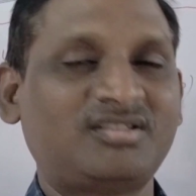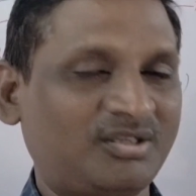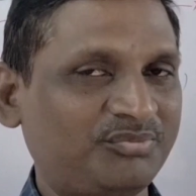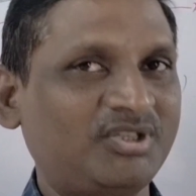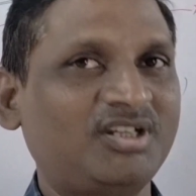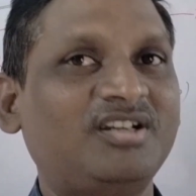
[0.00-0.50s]

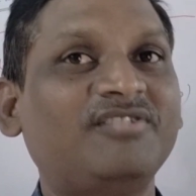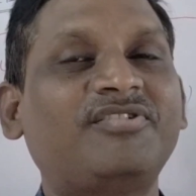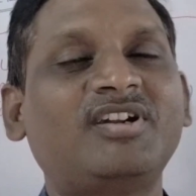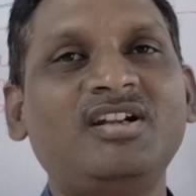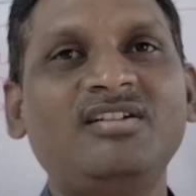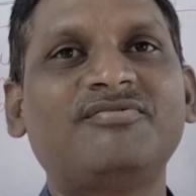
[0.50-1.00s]
It is
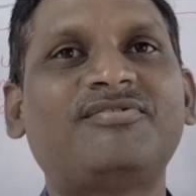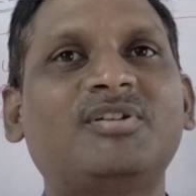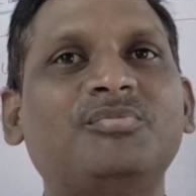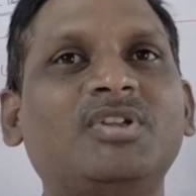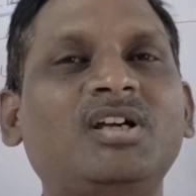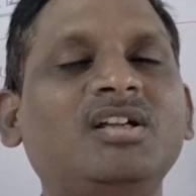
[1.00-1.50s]
something
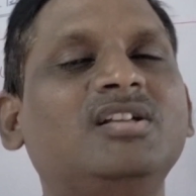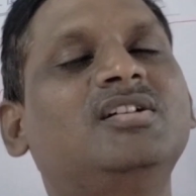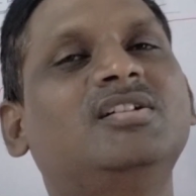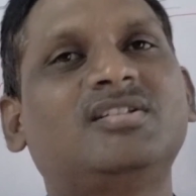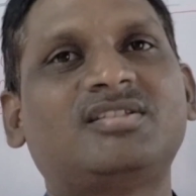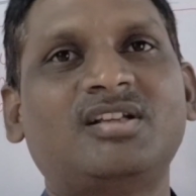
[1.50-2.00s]
different from
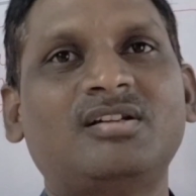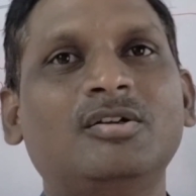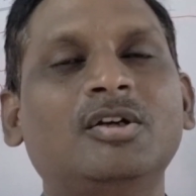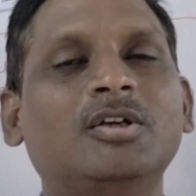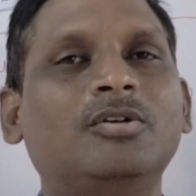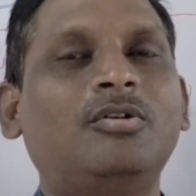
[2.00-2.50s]
the
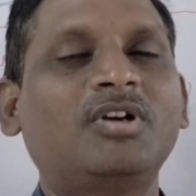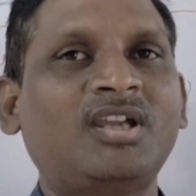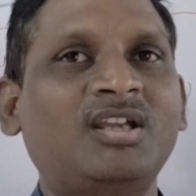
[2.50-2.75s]
cell.